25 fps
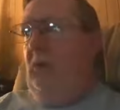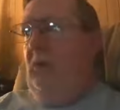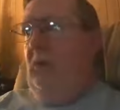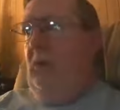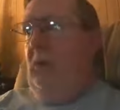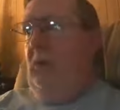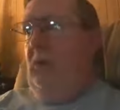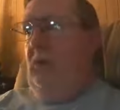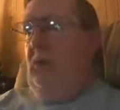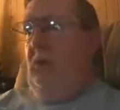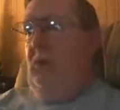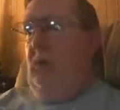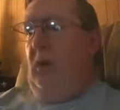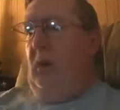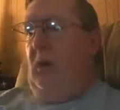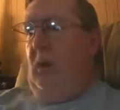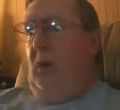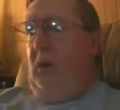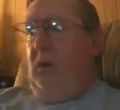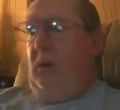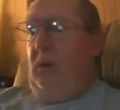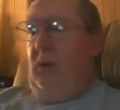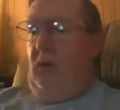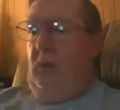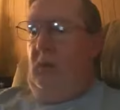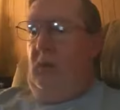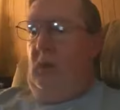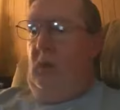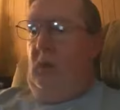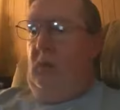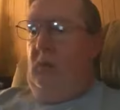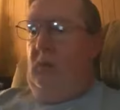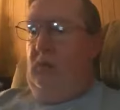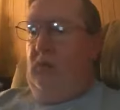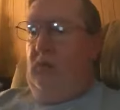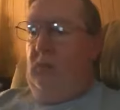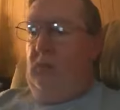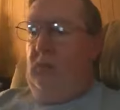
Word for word: didn't, uh, you know,